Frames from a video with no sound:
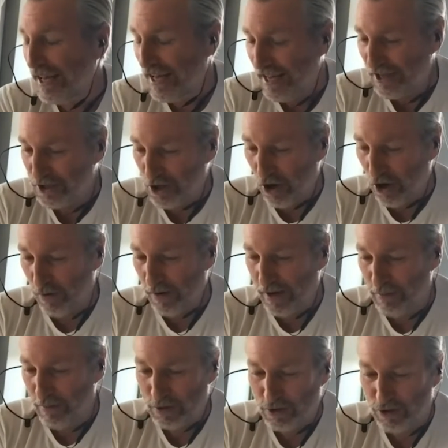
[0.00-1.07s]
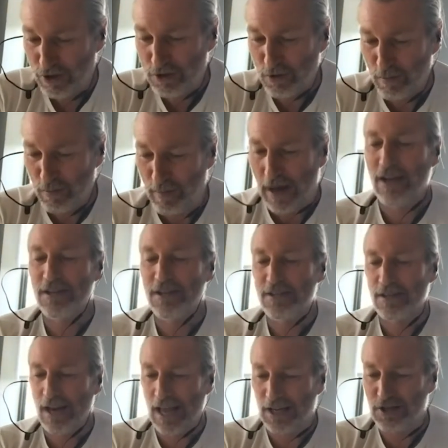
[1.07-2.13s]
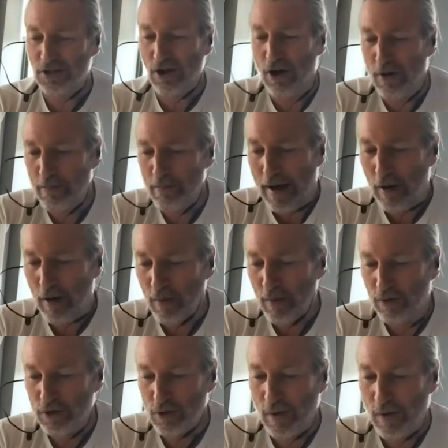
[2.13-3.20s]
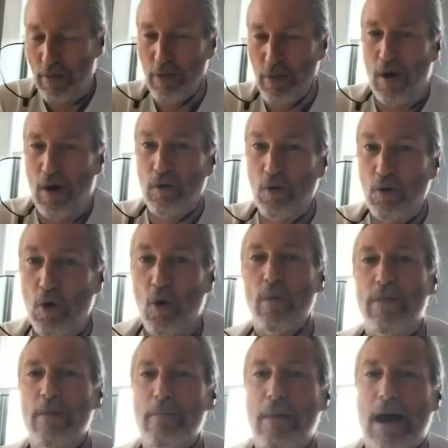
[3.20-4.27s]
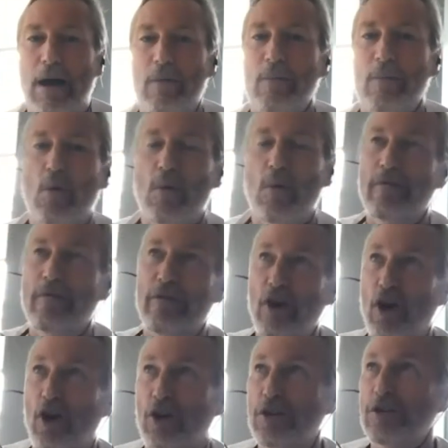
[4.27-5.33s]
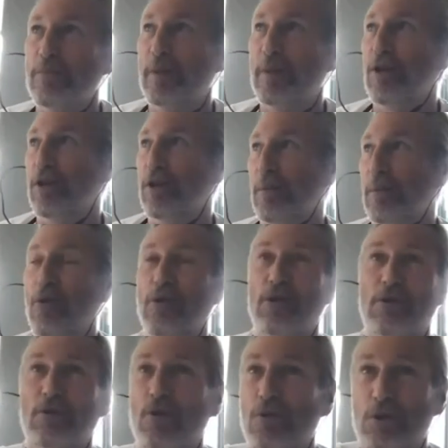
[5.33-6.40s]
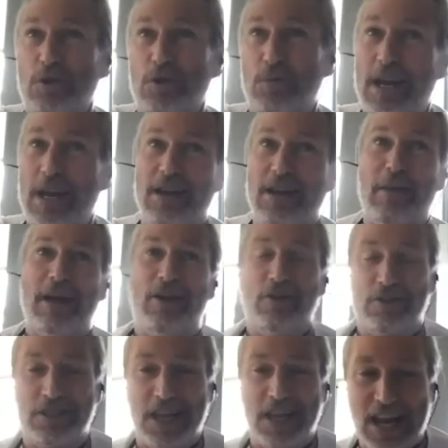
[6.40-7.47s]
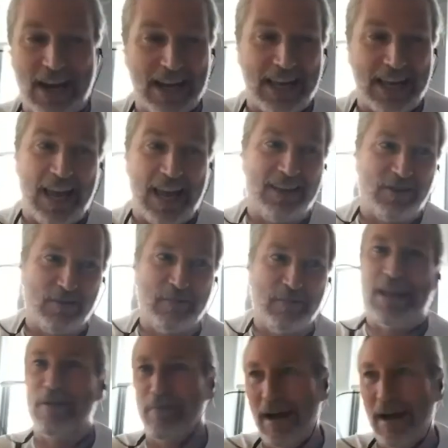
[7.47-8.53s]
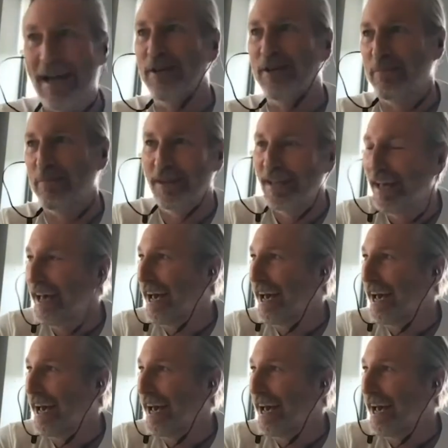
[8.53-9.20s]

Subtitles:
So it was Crystal Palace, Leicester or Malmo. So I thought I'll go with the Malmo one first because I'm going to go to Sweden. I might not see it again. Make your mind up.